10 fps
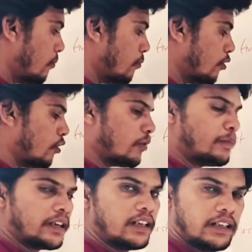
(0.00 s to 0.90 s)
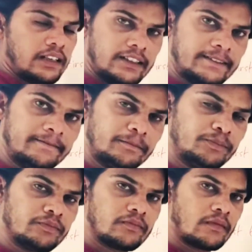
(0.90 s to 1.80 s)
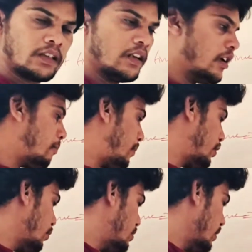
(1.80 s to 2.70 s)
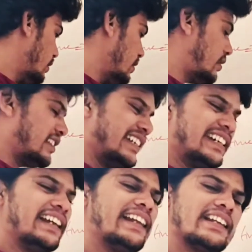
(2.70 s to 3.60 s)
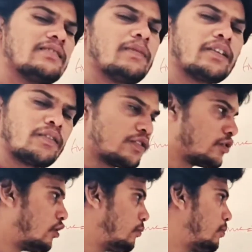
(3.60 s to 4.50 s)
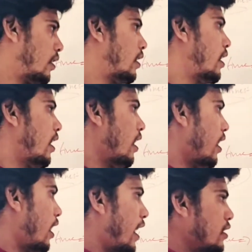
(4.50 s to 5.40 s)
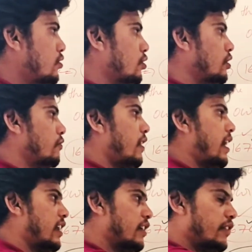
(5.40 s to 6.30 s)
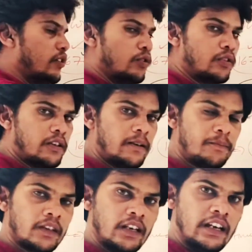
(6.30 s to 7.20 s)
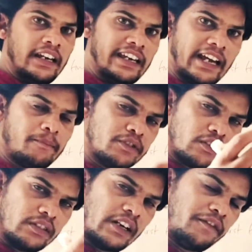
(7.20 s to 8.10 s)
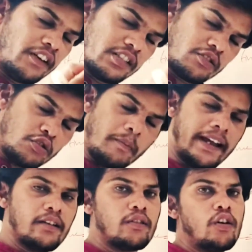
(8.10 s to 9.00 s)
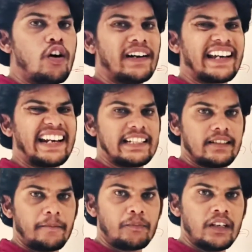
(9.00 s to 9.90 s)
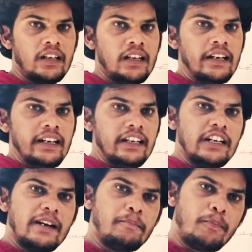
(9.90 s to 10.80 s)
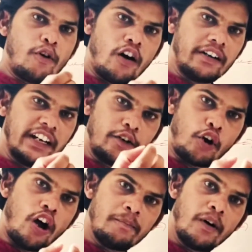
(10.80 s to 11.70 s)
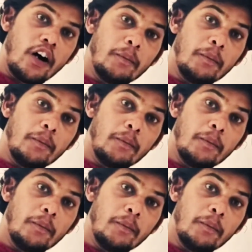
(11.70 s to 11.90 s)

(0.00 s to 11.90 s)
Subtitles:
more bigger. By using this single lens microscope, Antony van Leeuwenhoek, he observed the first microorganism in a pond, a drop